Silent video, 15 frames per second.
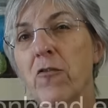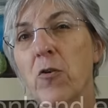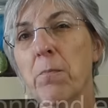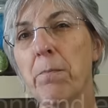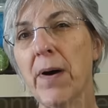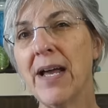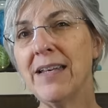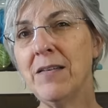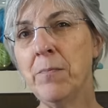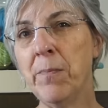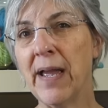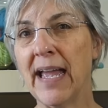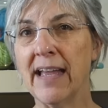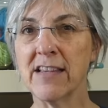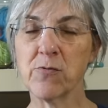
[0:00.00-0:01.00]
for button
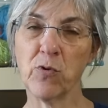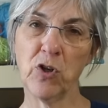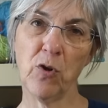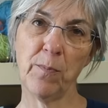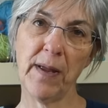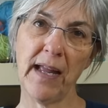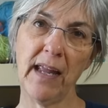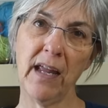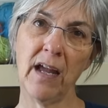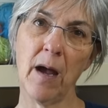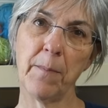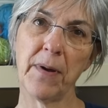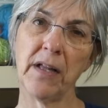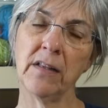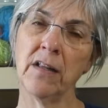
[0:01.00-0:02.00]
bands, when you're picking
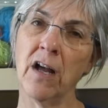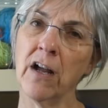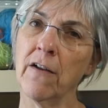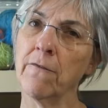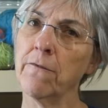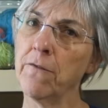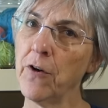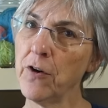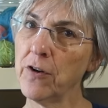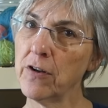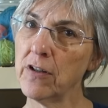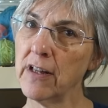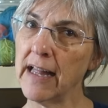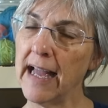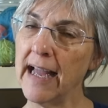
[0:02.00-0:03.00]
up along a
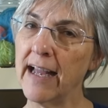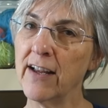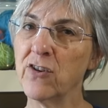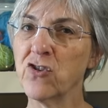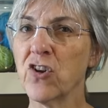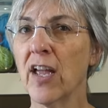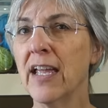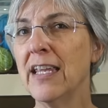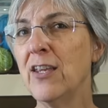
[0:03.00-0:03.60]
vertical edge,